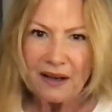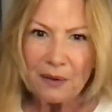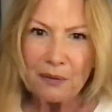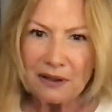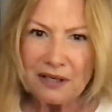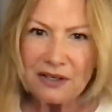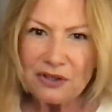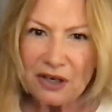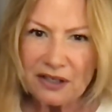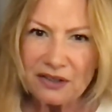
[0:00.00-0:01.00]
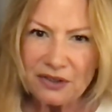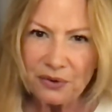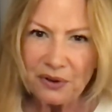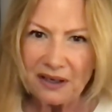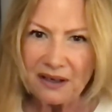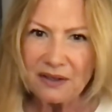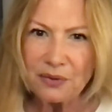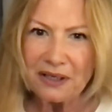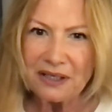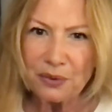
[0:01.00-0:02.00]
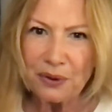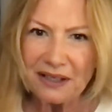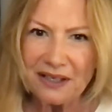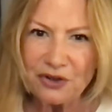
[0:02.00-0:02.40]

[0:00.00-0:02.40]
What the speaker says: what he started doing in 2020,